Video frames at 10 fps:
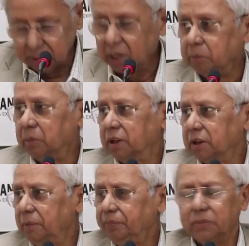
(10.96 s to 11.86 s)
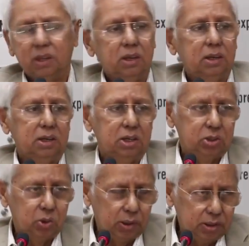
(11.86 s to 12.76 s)
Myanmar, a
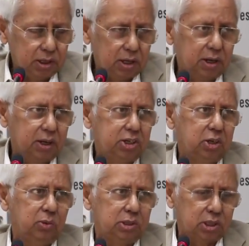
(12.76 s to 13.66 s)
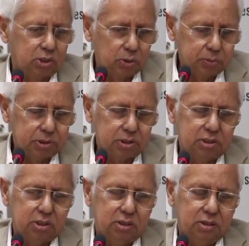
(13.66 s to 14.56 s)
joint declaration was
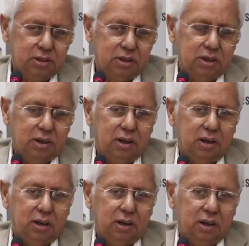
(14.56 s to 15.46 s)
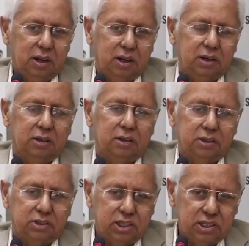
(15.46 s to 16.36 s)
adopted.
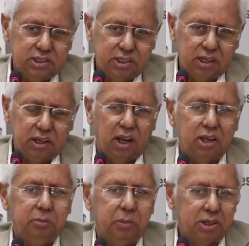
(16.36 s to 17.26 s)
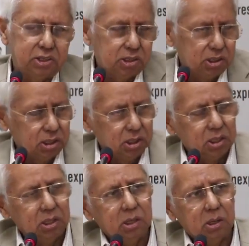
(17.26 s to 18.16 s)
And since then, I met
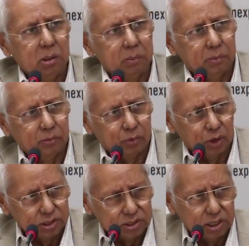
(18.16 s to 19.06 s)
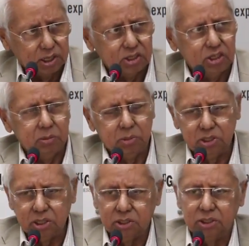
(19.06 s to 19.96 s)
Foreign Secretary
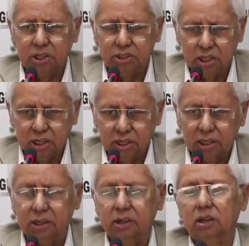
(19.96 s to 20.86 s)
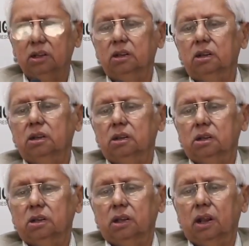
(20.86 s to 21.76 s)
Mr. Jayashankar,
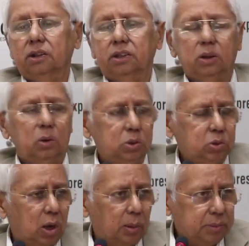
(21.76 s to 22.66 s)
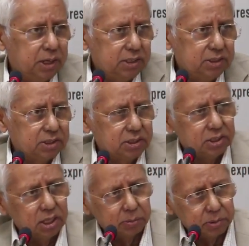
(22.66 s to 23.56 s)
and they also
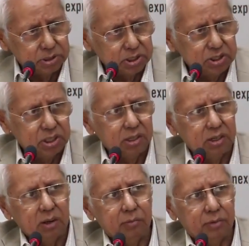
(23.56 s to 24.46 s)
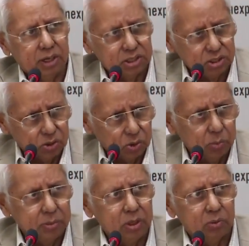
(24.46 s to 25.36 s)
updated their position. A fresh
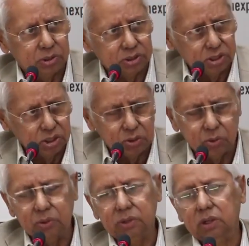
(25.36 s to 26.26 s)
document was issued.